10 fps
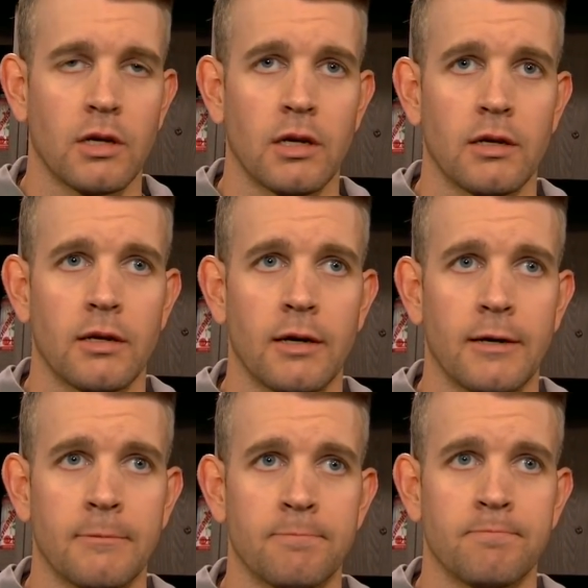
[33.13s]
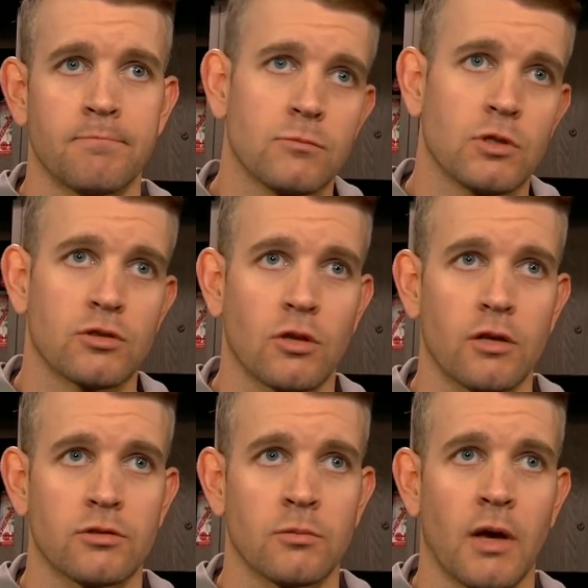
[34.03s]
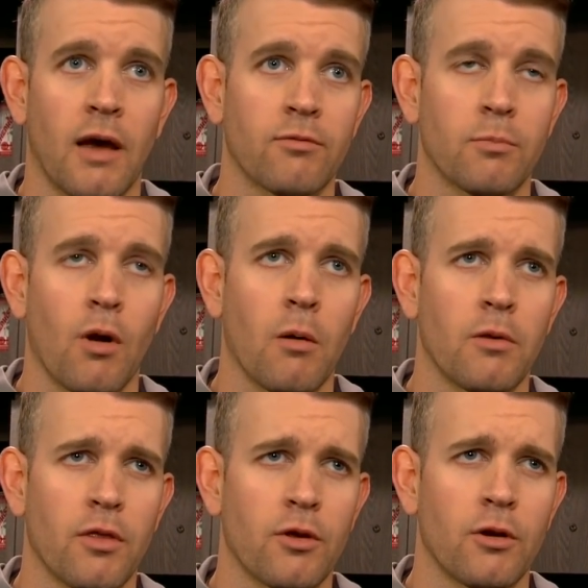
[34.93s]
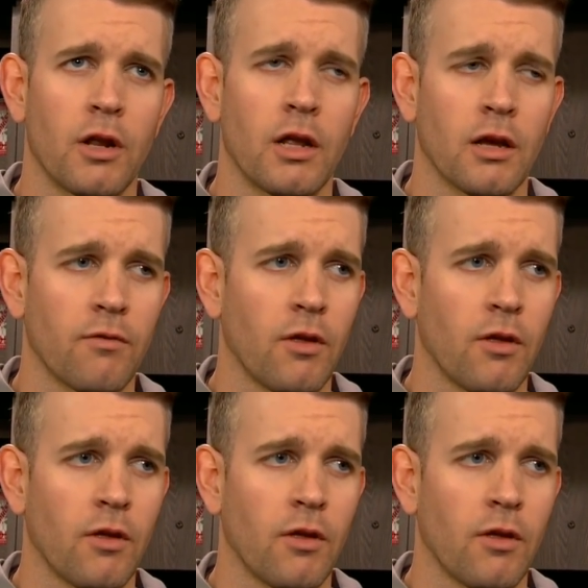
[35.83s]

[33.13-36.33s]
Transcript: And um, just got some after probably the third inning.